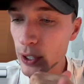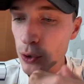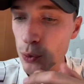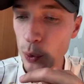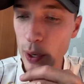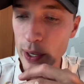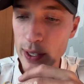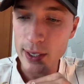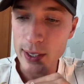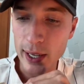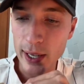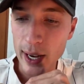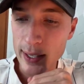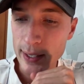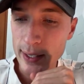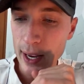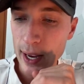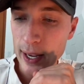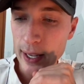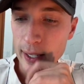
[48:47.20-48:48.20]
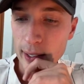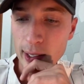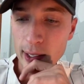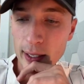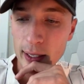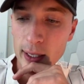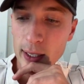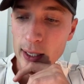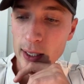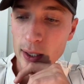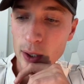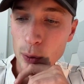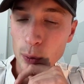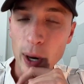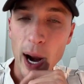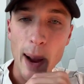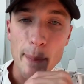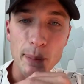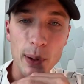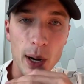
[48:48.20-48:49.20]
on this Wednesday, as I
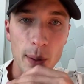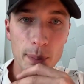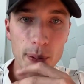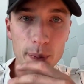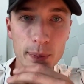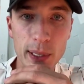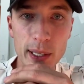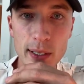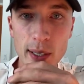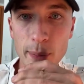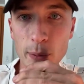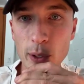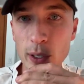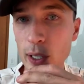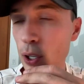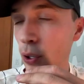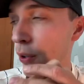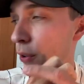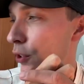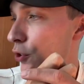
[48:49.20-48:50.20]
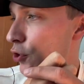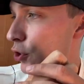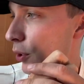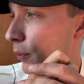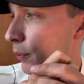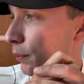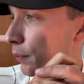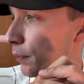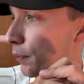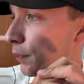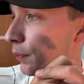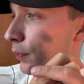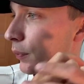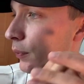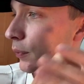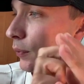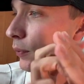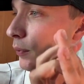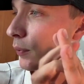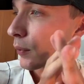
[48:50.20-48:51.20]
wrap up, because I'm going to go to the gym
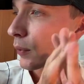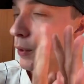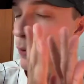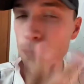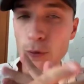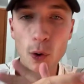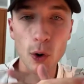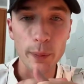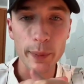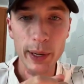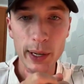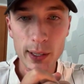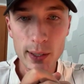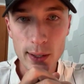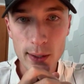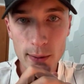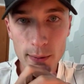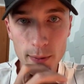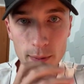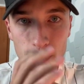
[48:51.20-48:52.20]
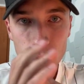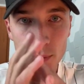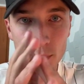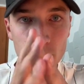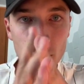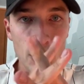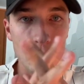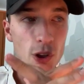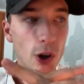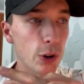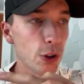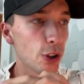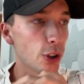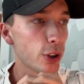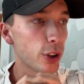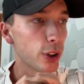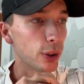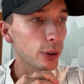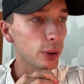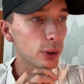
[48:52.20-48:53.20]
in 4 minutes, and
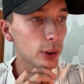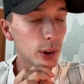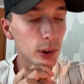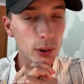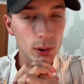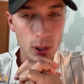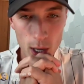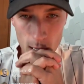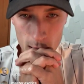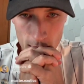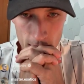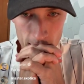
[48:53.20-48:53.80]
so should you,